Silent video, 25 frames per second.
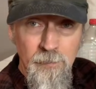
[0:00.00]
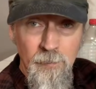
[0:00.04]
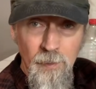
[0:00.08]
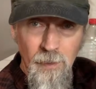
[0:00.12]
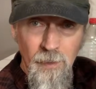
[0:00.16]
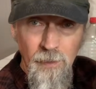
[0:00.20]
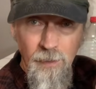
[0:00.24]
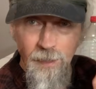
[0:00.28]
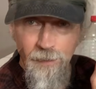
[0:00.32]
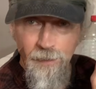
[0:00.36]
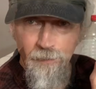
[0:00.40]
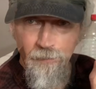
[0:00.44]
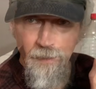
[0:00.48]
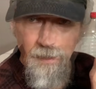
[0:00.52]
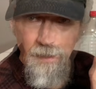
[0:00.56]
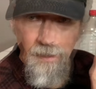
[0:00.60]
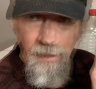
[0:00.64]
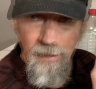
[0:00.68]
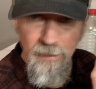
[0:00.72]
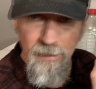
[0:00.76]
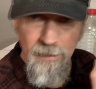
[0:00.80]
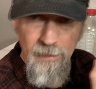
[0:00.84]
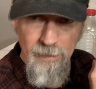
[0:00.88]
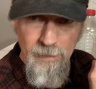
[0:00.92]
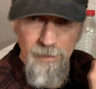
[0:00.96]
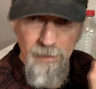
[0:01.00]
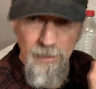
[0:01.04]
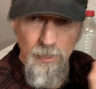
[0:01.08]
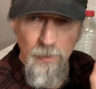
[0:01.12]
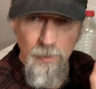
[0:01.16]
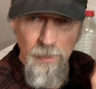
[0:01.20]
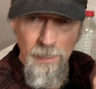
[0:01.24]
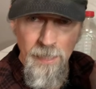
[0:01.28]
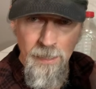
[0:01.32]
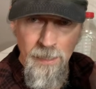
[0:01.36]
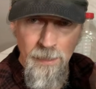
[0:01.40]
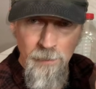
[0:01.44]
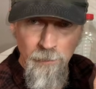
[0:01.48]
like this, you
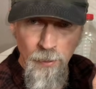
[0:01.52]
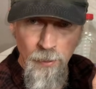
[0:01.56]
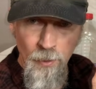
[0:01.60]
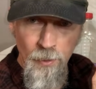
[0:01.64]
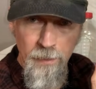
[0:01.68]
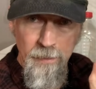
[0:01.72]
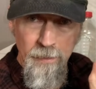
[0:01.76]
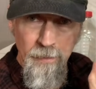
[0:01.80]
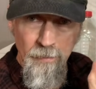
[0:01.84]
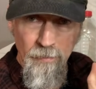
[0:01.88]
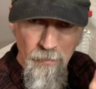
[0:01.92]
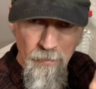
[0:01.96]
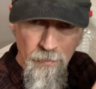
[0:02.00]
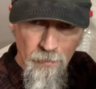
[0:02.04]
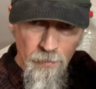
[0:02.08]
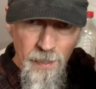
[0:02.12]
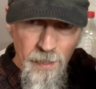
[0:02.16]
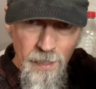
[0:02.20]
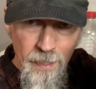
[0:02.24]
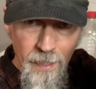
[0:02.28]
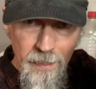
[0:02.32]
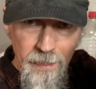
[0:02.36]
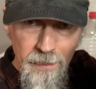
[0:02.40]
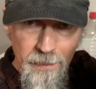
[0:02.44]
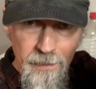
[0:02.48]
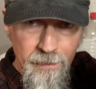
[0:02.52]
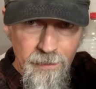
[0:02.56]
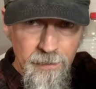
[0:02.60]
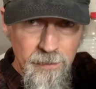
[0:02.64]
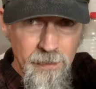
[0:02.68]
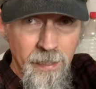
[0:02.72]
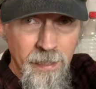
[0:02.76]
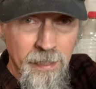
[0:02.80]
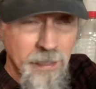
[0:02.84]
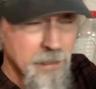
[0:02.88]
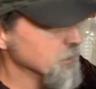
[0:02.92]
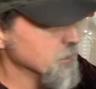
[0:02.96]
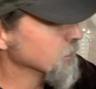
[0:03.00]
need to put this
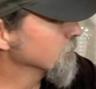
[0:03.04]
into